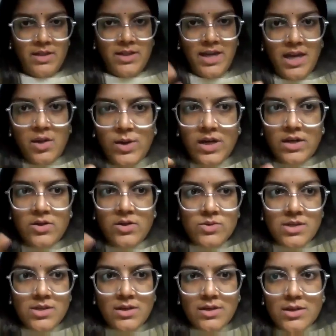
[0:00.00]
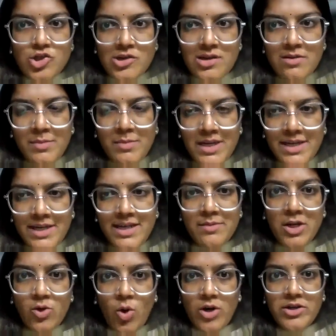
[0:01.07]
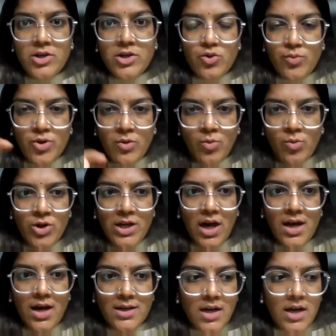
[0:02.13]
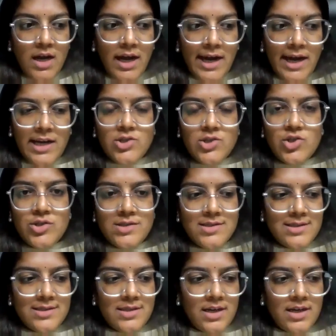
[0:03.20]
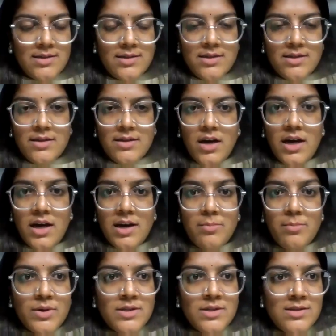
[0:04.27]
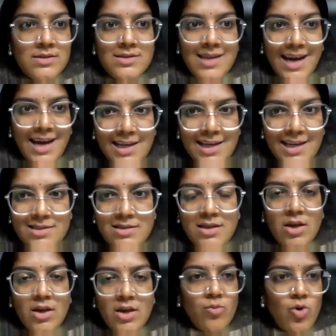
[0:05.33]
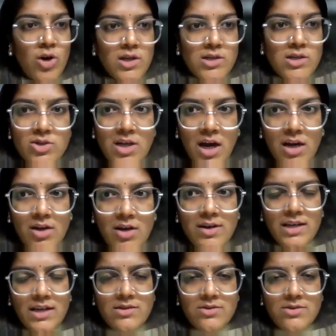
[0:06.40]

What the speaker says: there we are using digital medium in order to promote our ancient Harappan sites, Mohenjo-daro, right?